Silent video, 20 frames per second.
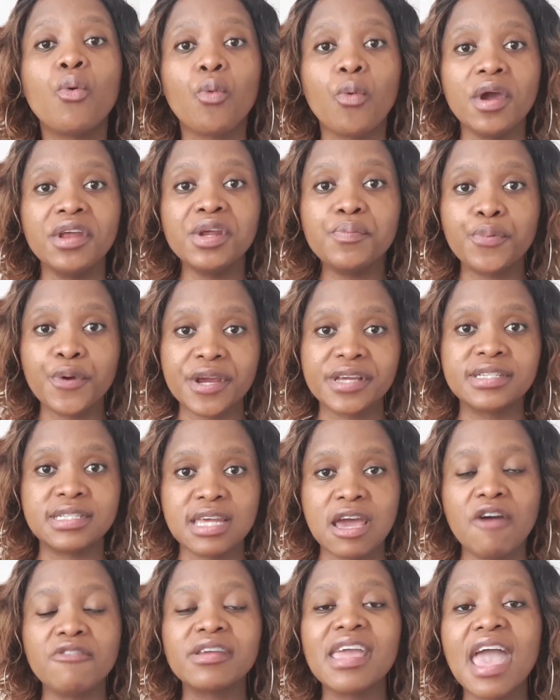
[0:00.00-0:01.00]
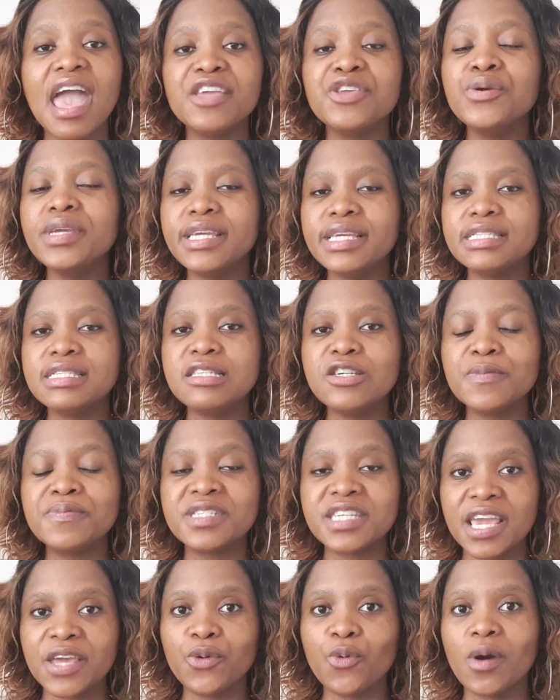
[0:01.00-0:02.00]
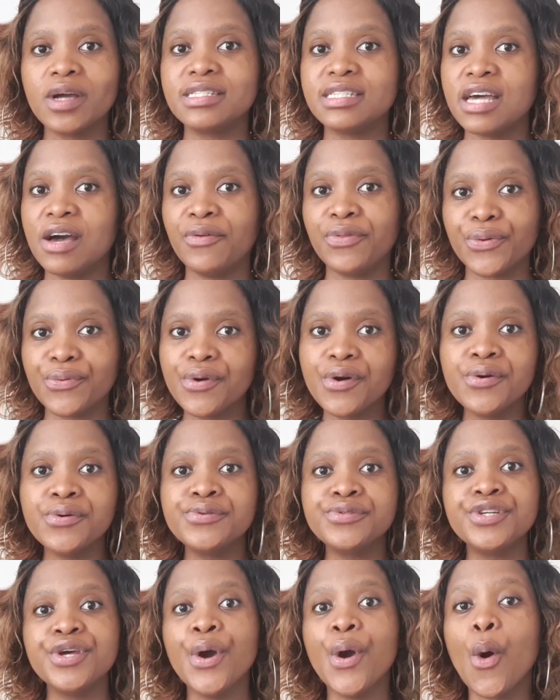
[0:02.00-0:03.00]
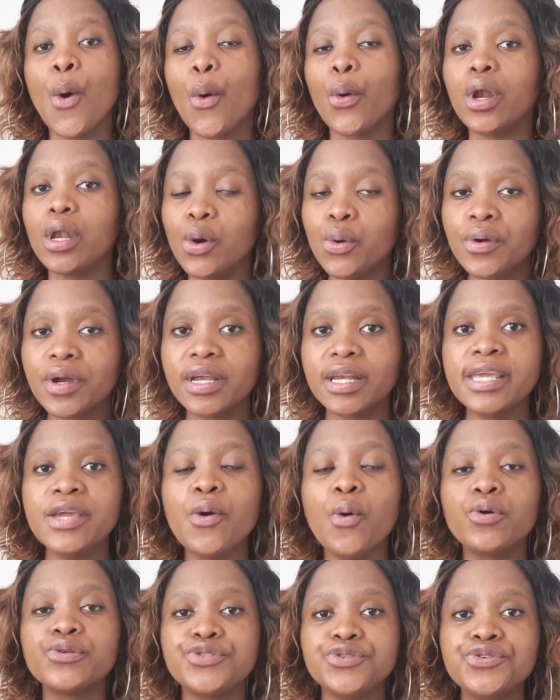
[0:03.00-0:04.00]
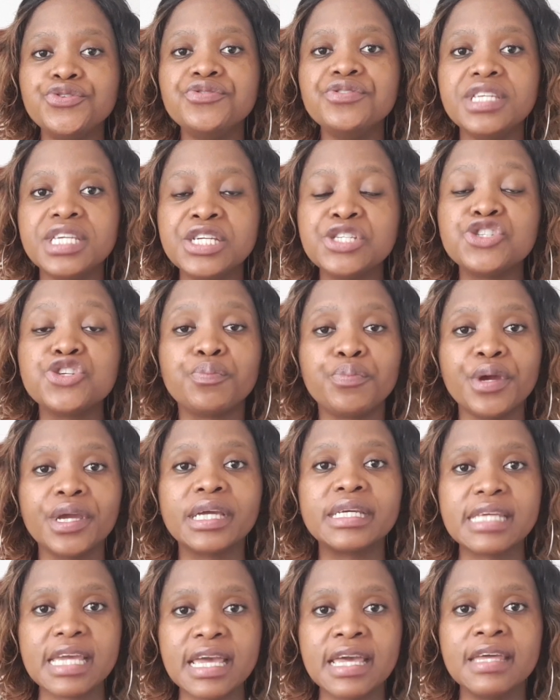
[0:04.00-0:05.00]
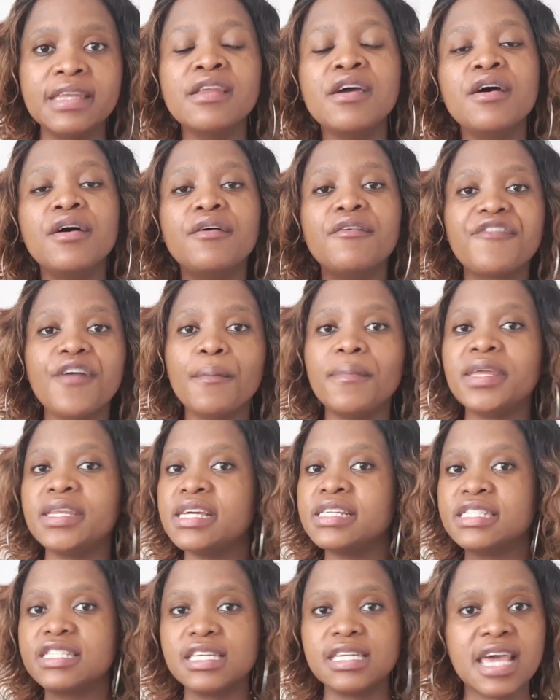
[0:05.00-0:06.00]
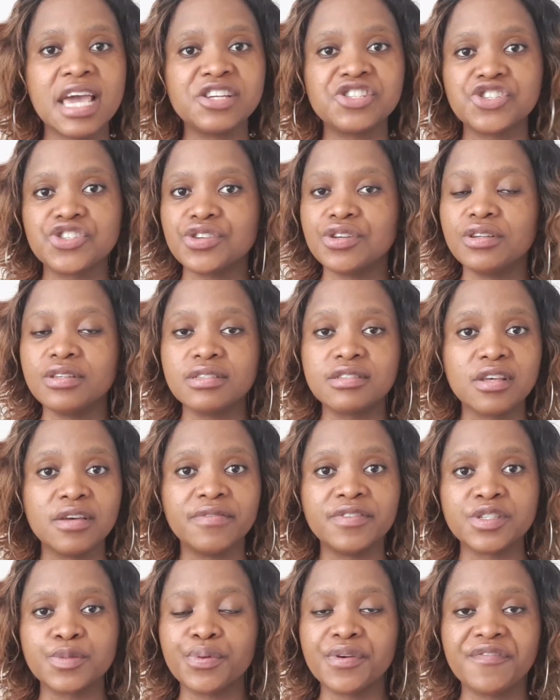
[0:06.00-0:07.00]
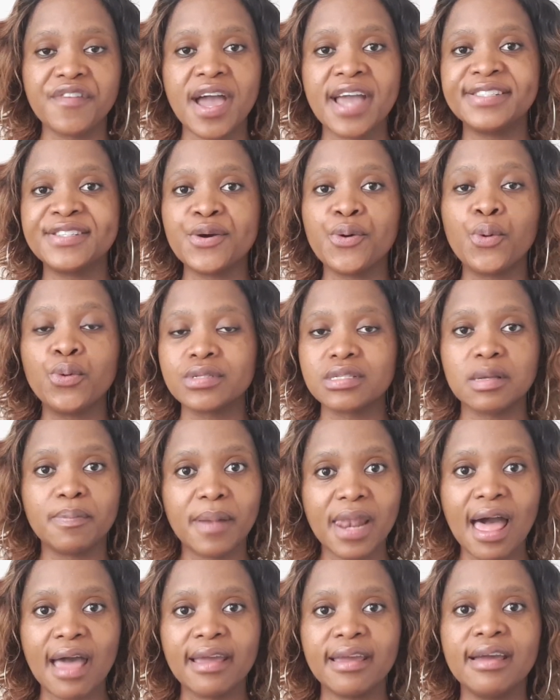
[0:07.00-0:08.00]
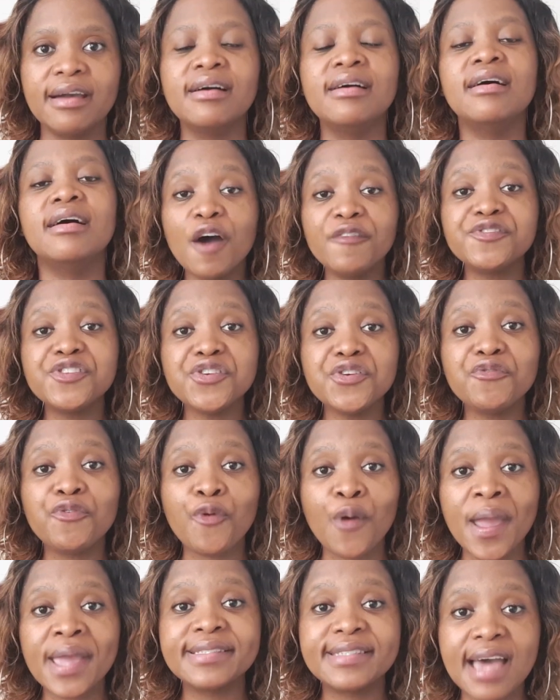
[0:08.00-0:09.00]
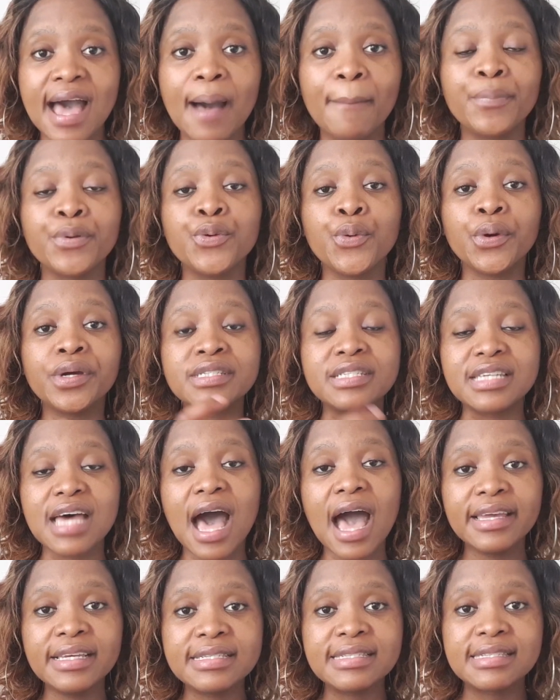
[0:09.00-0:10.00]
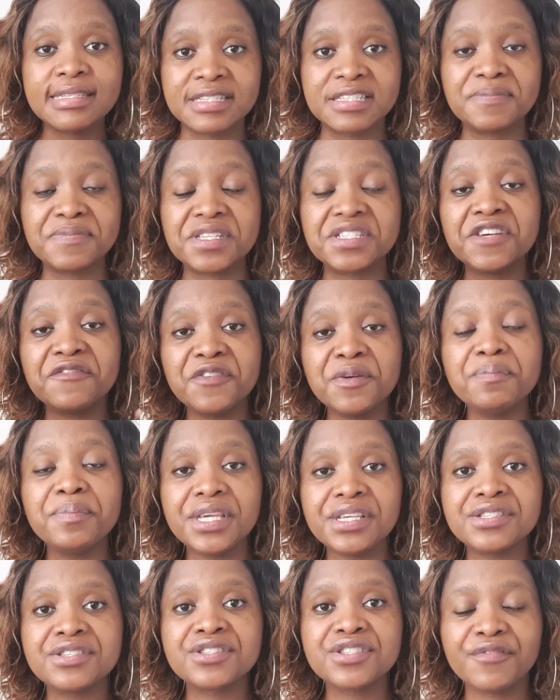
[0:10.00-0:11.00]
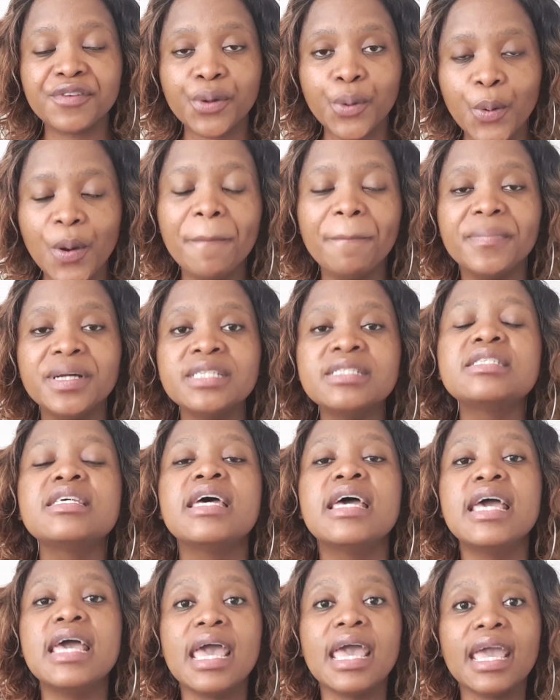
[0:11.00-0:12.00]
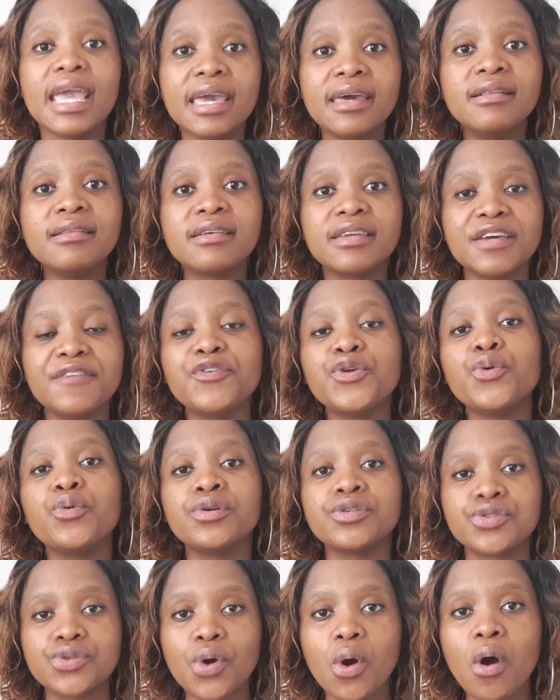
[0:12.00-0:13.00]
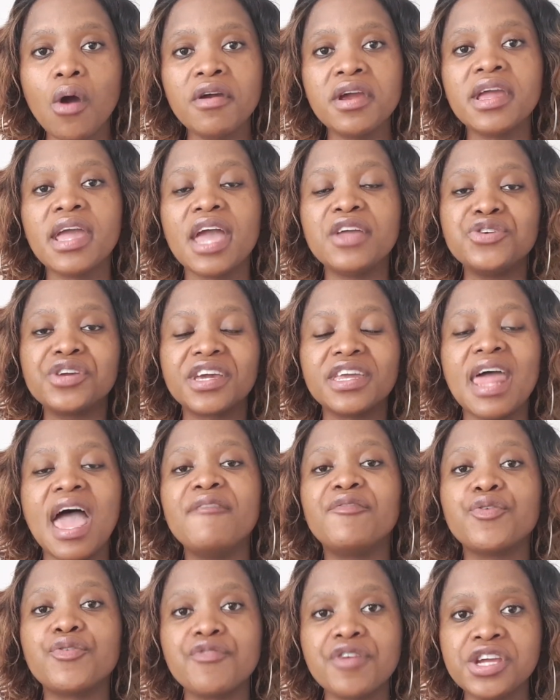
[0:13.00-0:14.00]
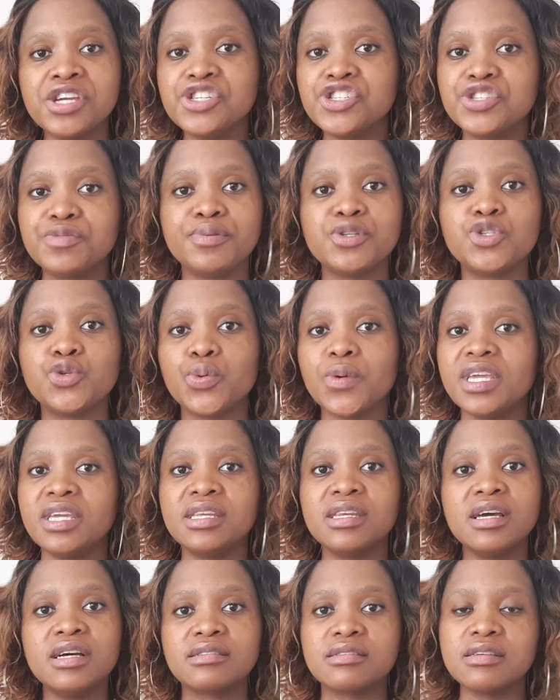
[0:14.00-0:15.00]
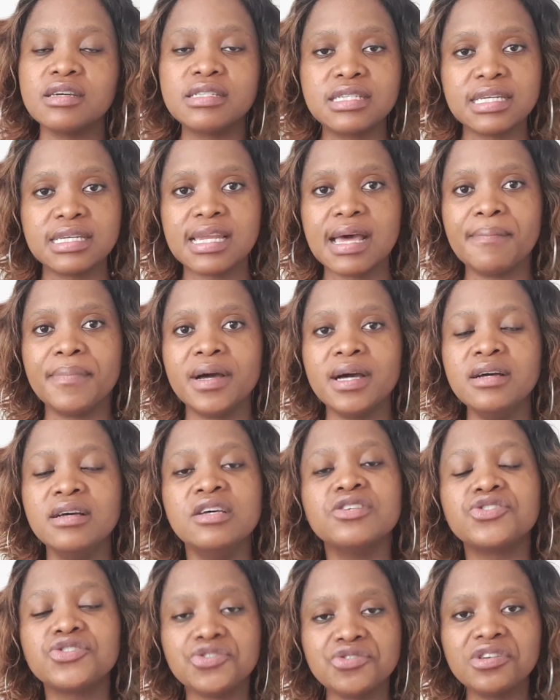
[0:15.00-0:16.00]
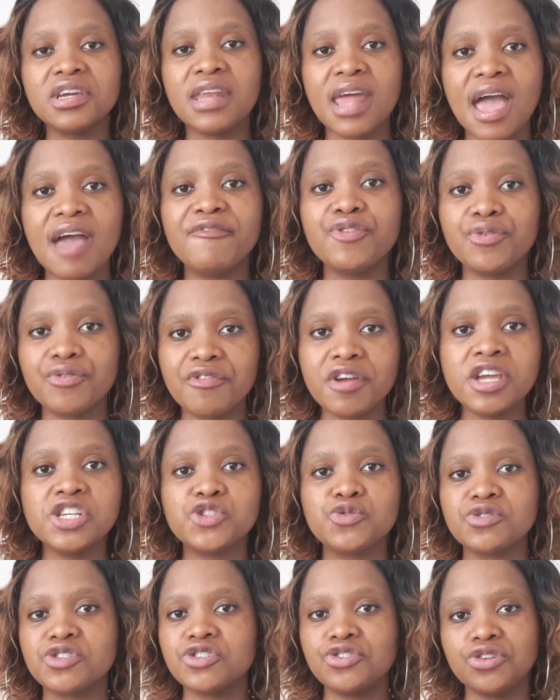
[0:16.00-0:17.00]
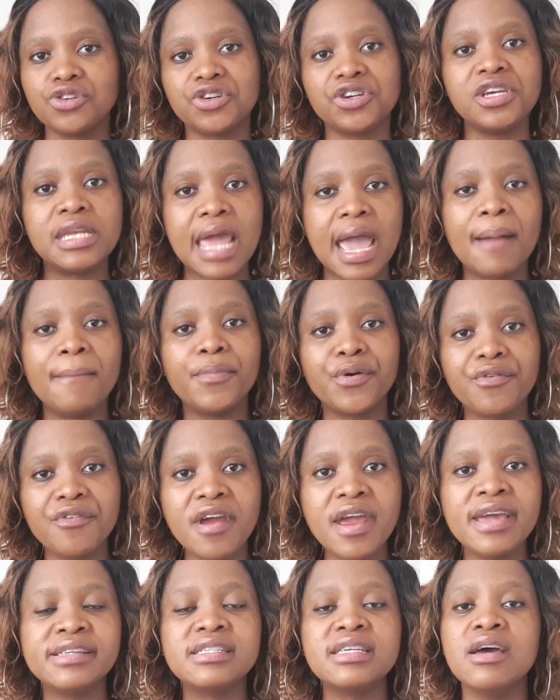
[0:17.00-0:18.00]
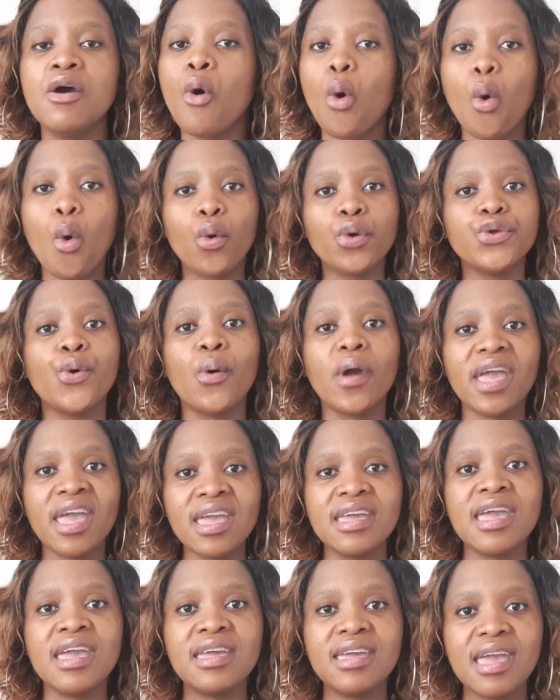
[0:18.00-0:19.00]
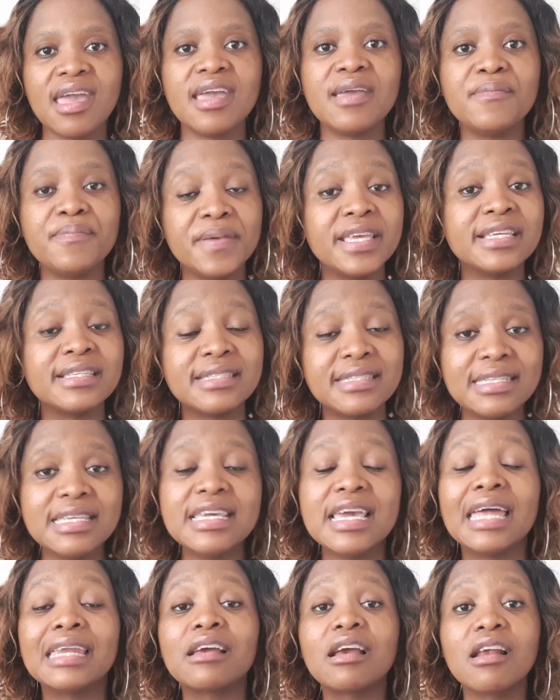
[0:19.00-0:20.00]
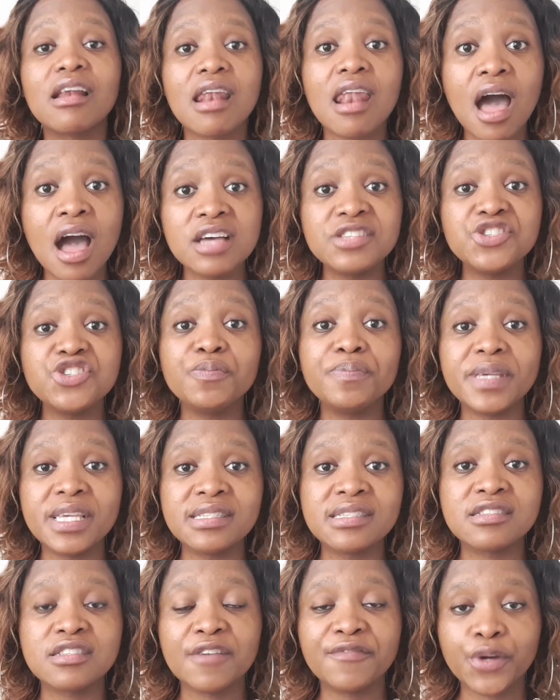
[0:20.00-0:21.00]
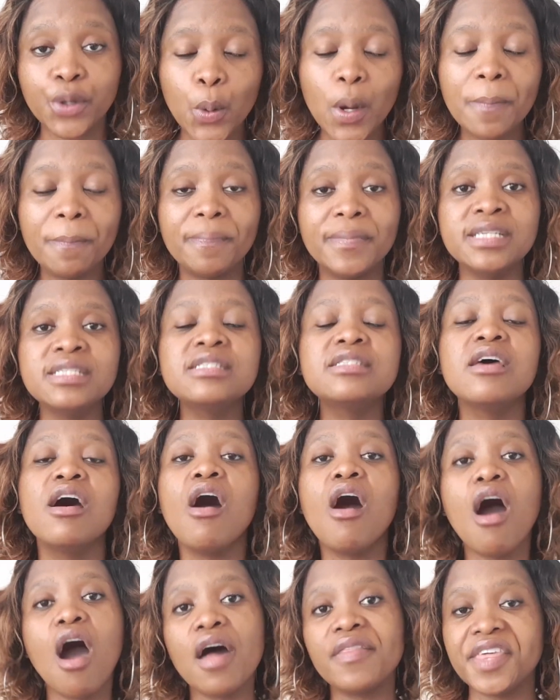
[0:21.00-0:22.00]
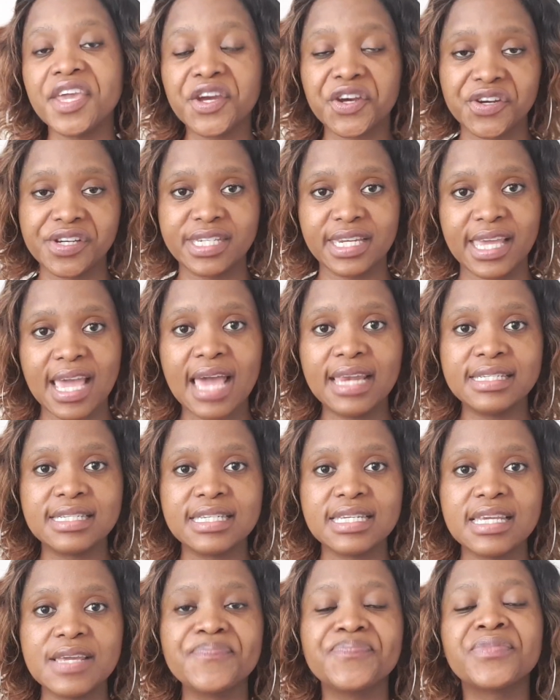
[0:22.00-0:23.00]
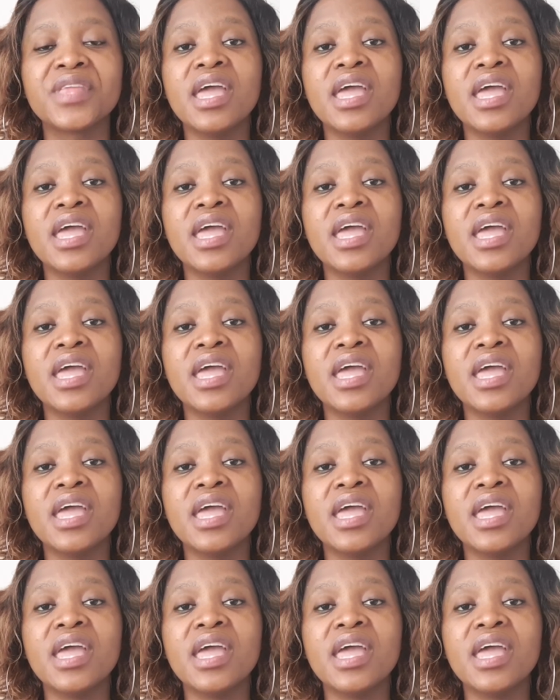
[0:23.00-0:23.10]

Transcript: When it breaks down, can you easily obtain one down the road or locally, or do you need to bring it in from an international service provider or supplier? After you've weighed up your entire system, the different pieces of equipment, it'll give you a scoring and you can have a range between a certain number. So you can have your range, which is your green, amber, red, or your triple A, B and C, and class your pieces of equipment on their criticality.